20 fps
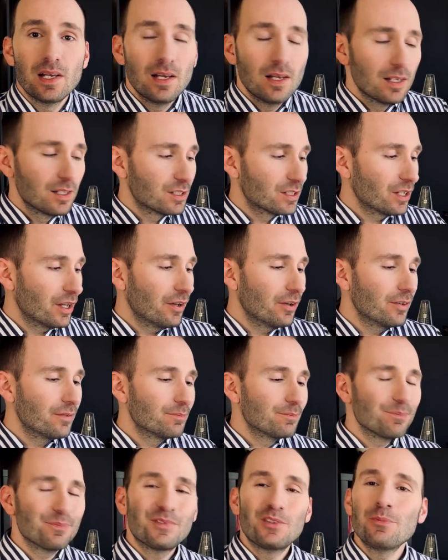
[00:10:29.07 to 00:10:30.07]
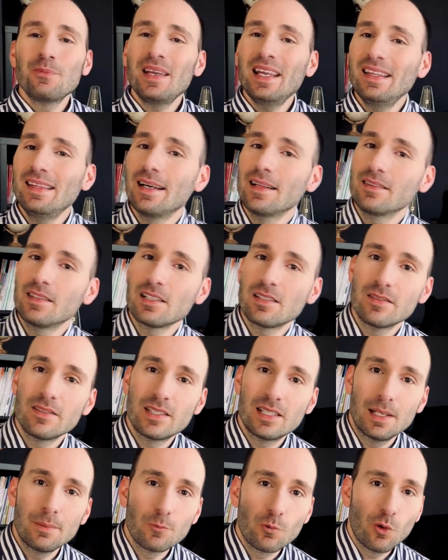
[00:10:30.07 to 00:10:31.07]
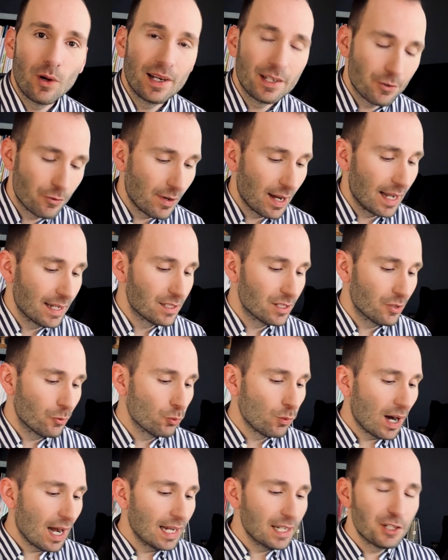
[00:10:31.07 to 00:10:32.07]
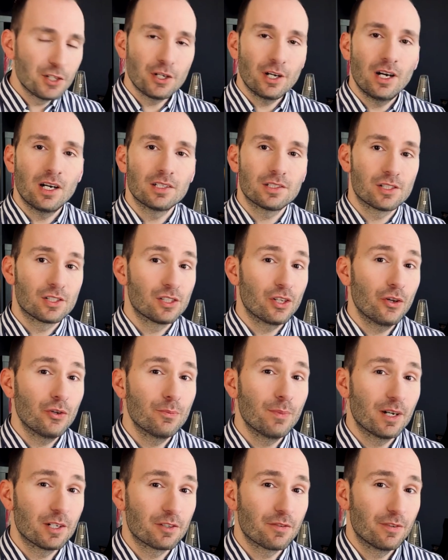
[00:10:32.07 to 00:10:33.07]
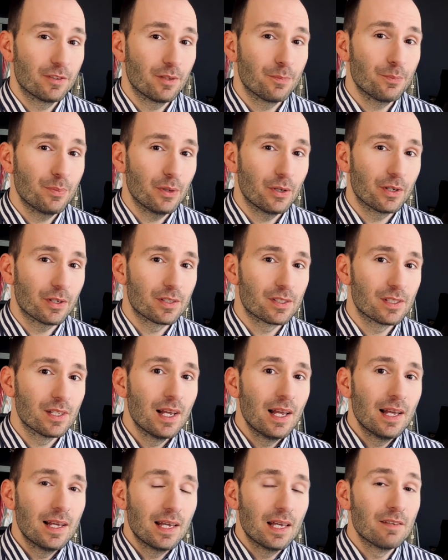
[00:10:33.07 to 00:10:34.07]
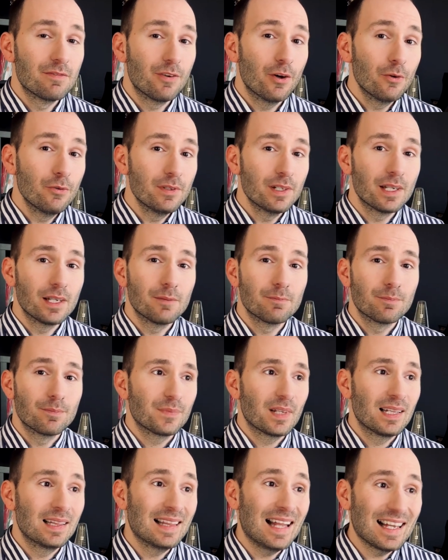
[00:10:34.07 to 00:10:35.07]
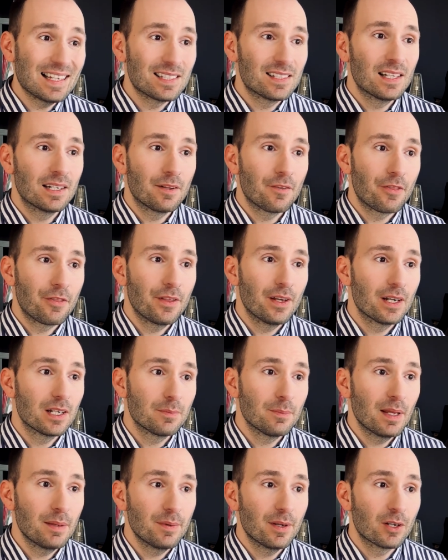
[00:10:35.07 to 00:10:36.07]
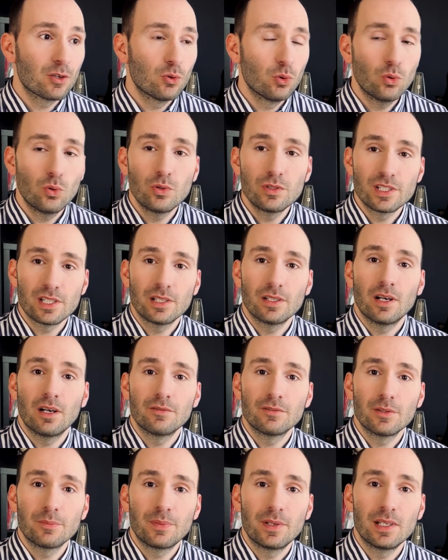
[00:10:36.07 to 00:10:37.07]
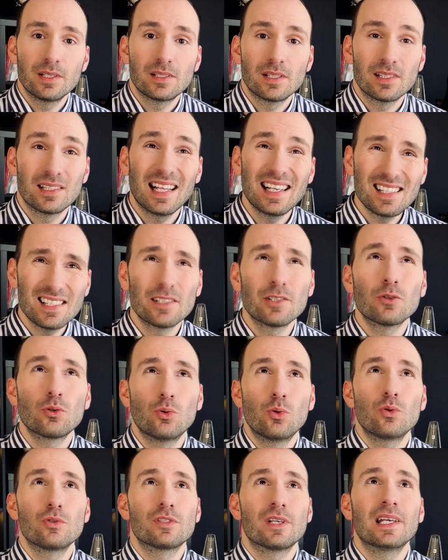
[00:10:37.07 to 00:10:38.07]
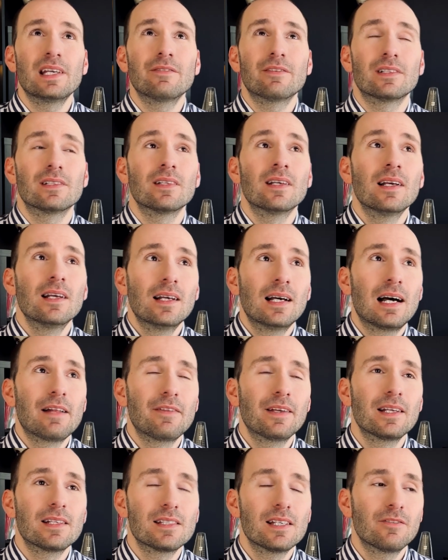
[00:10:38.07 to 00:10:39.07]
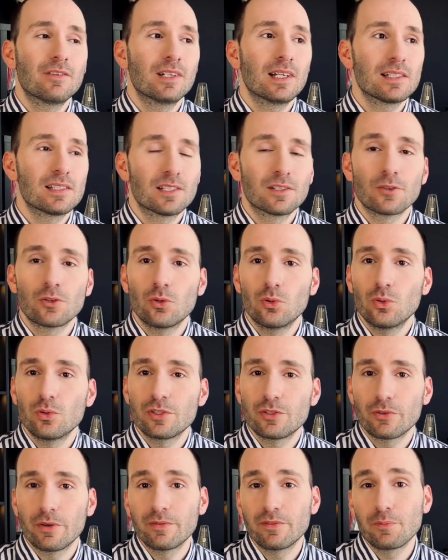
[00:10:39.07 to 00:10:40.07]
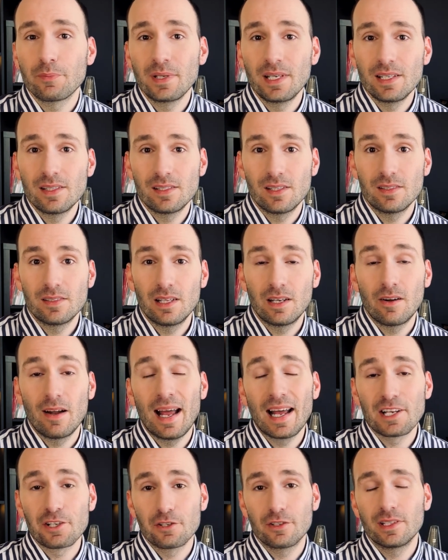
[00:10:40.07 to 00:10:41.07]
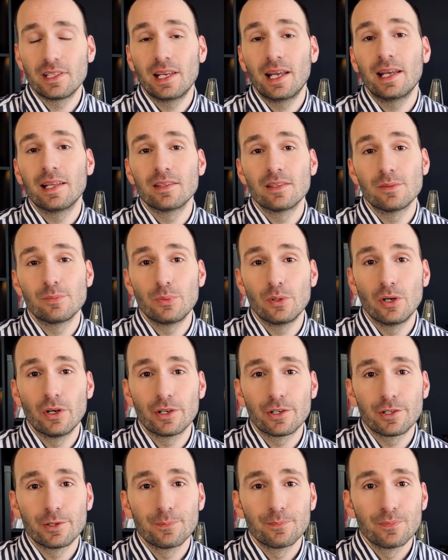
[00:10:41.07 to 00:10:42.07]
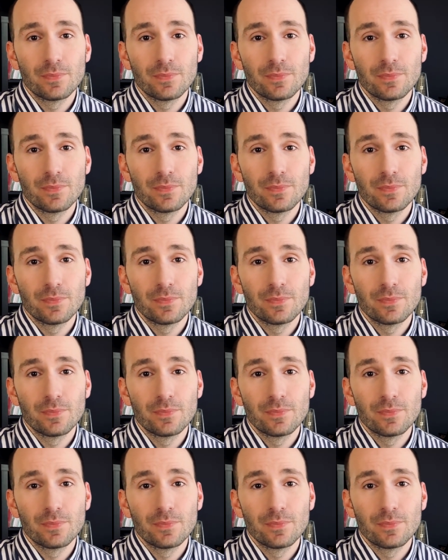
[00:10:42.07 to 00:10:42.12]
So to me that doesn't seem quite right. So why charge so much for the books if only less than a third, maybe a quarter of the pieces, less than a quarter even, I think it's even less than a quarter of the pieces that are actually in the book.